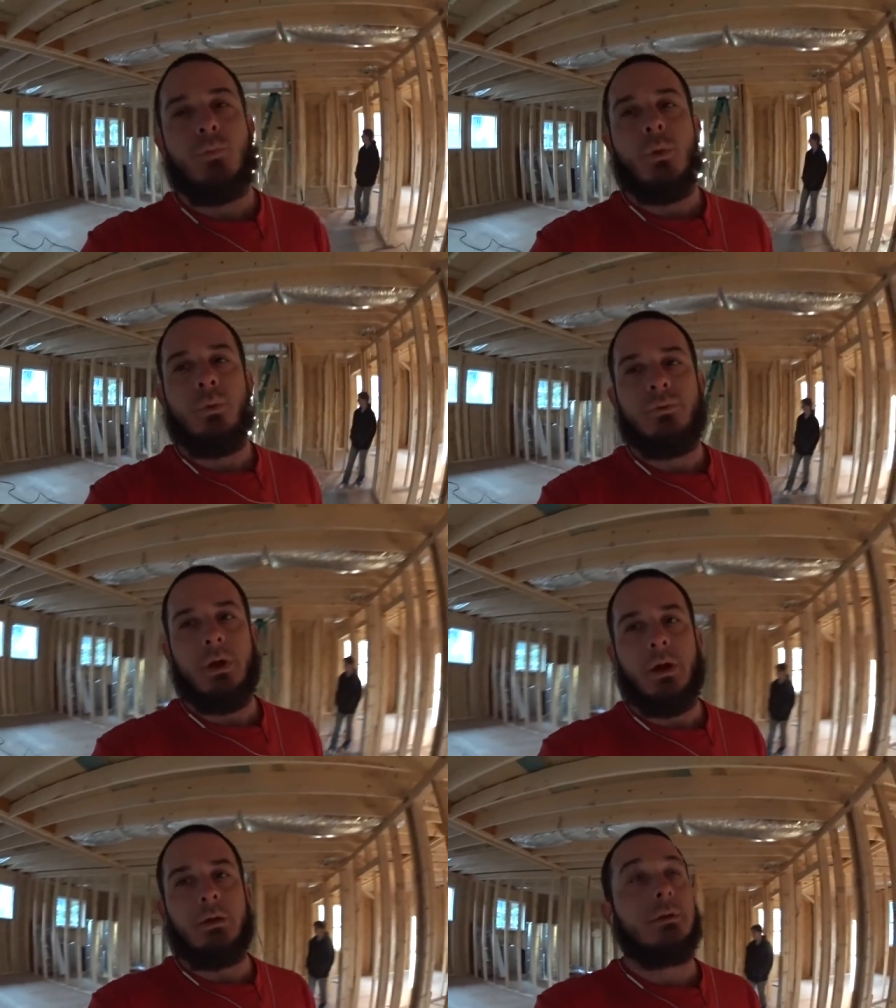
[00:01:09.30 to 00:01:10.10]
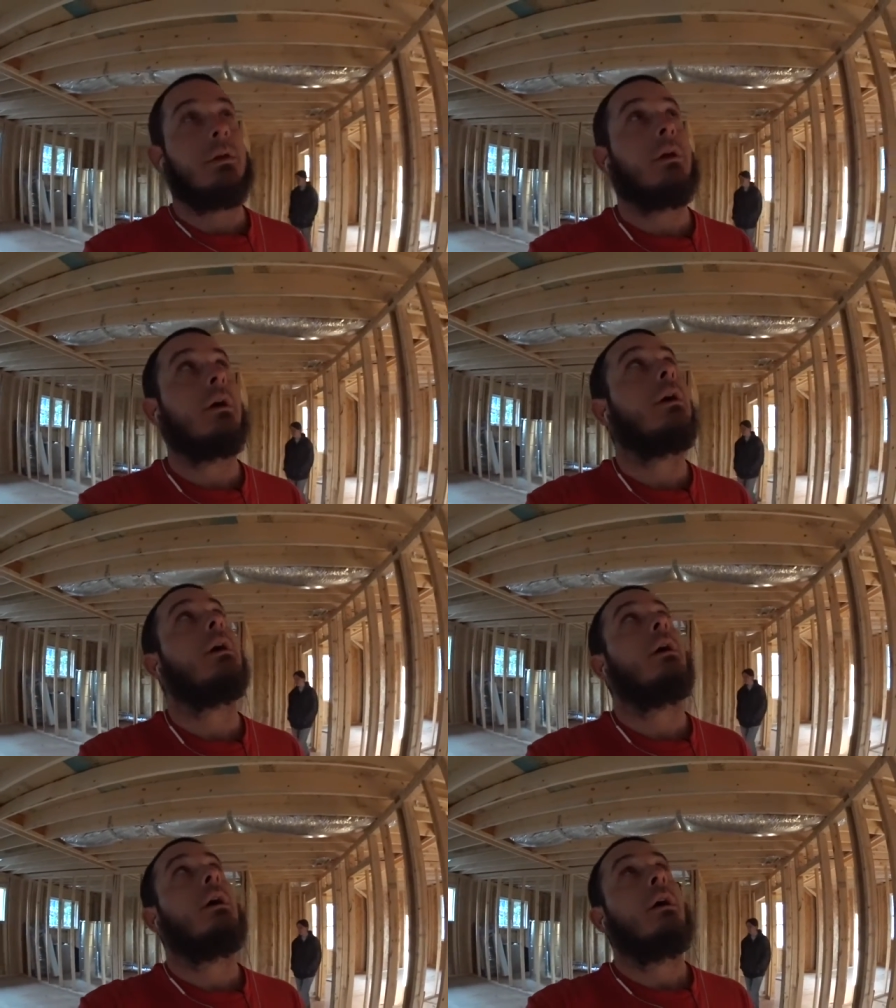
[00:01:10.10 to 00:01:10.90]
We've got
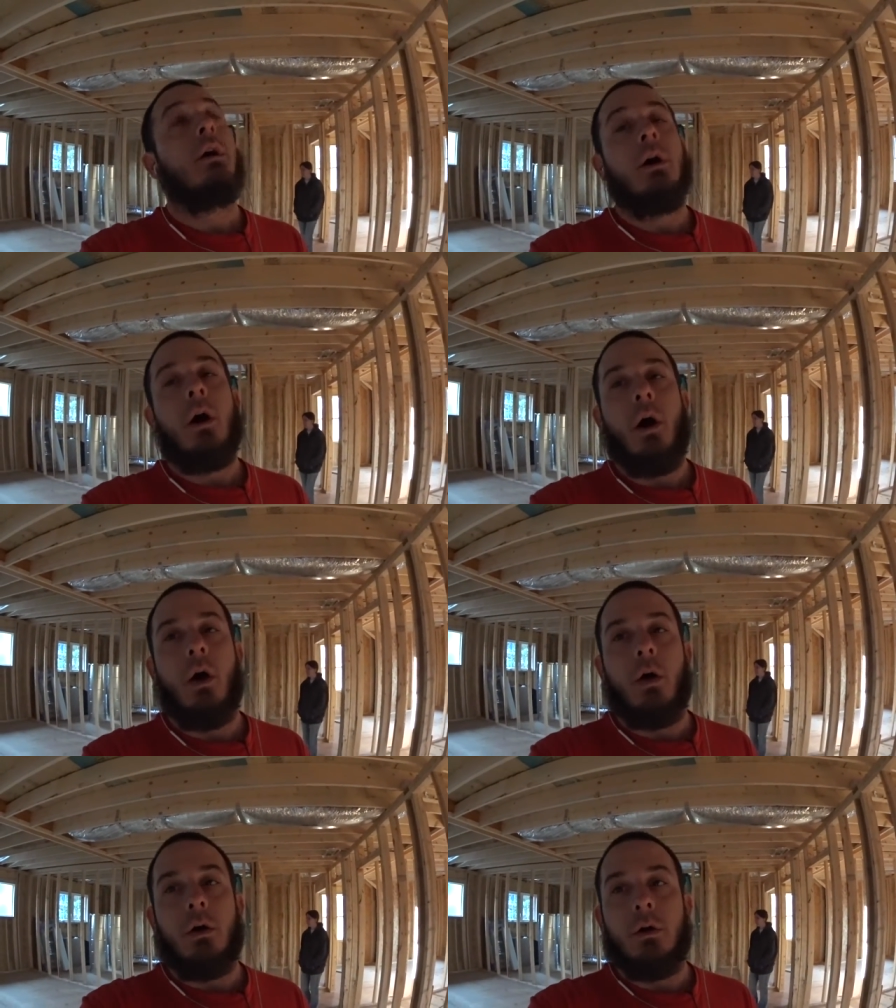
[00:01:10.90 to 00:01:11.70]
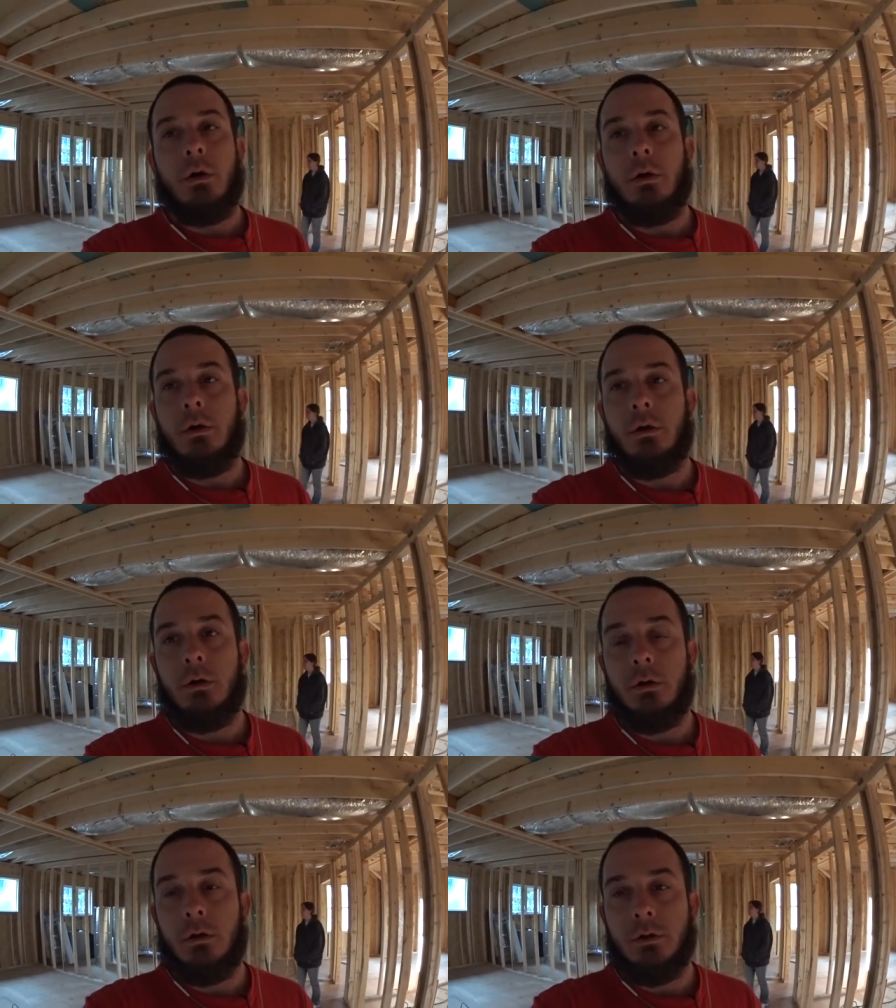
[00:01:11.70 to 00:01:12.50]
our
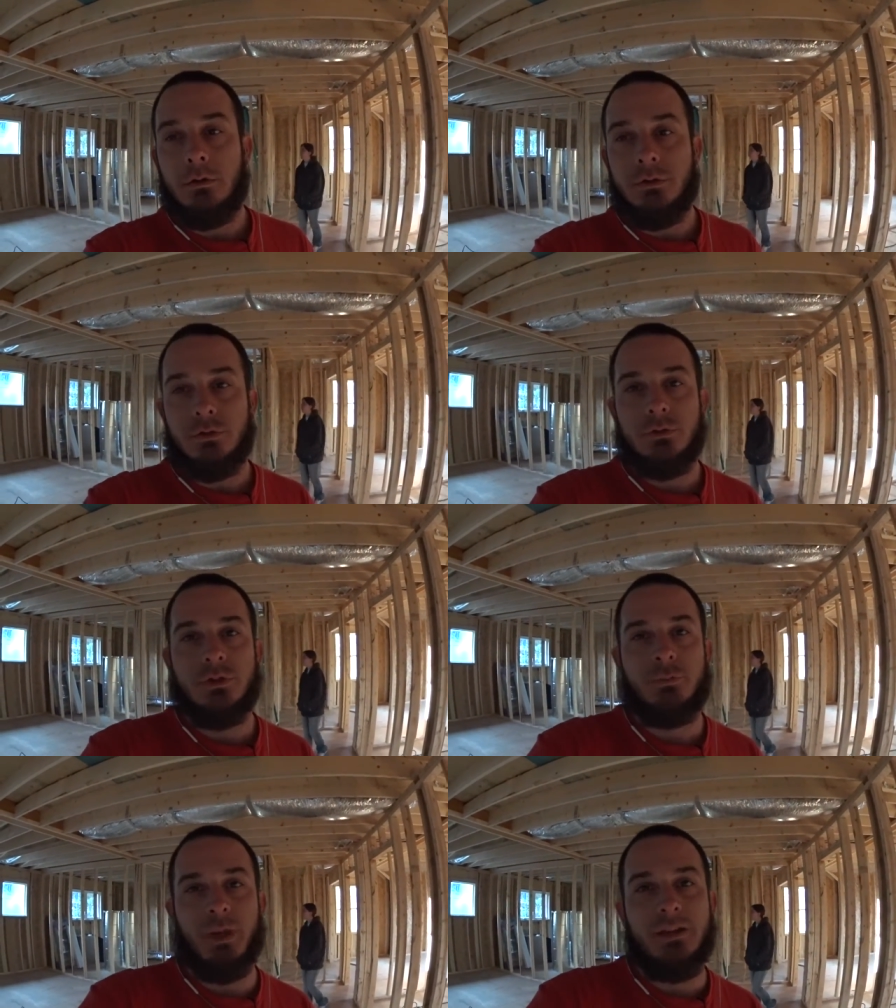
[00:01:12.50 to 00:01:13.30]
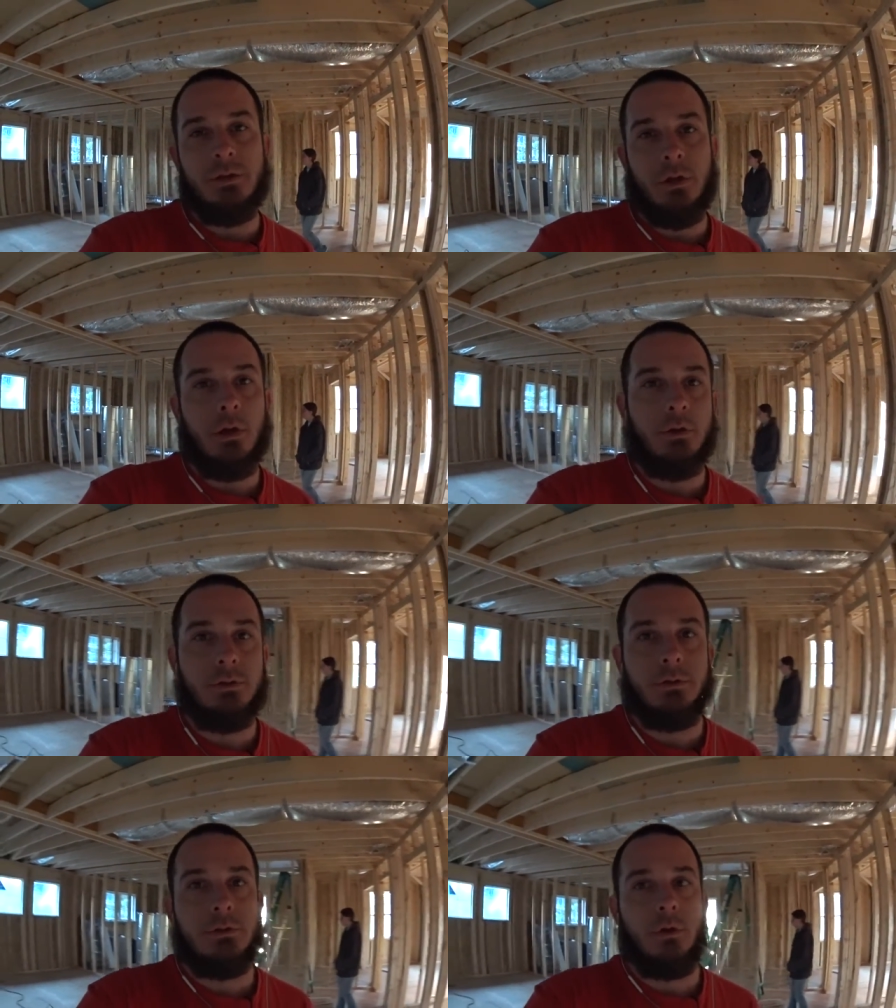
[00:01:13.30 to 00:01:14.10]
splice
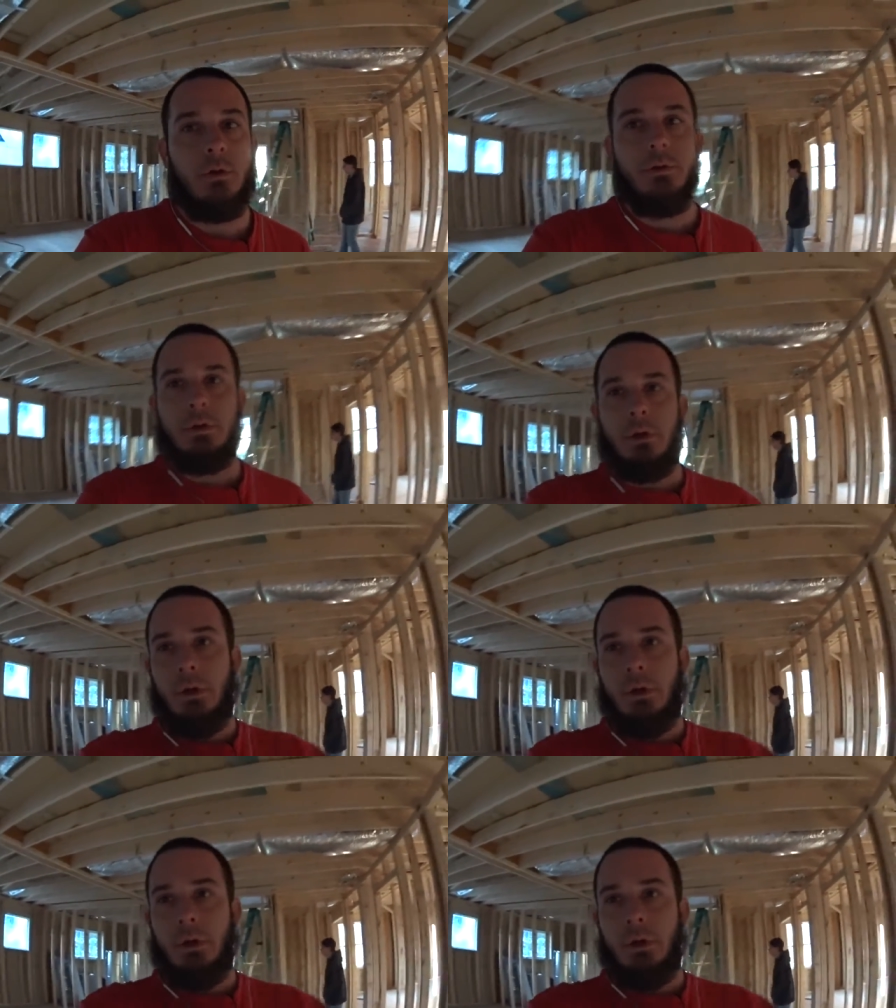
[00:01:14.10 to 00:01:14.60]
collars installed.